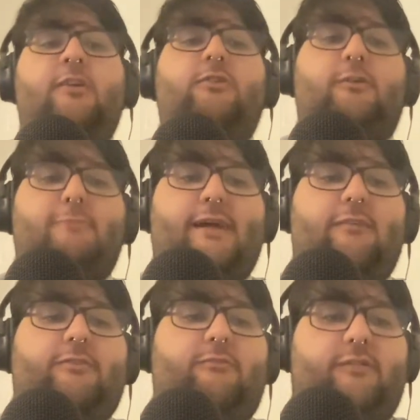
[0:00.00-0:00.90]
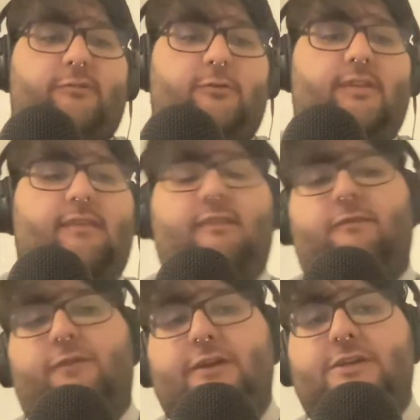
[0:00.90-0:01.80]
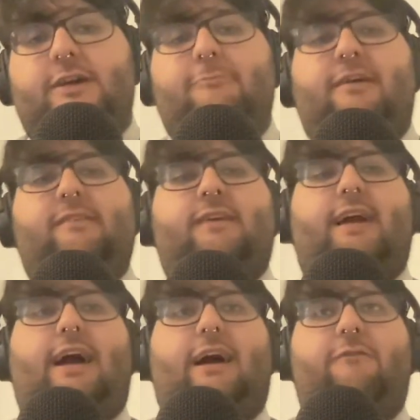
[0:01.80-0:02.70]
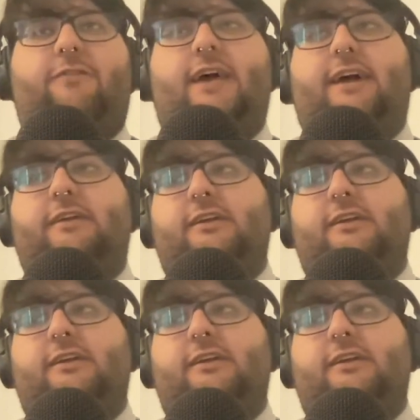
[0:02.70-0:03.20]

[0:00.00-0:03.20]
not being able to restore things in the future, because they have then,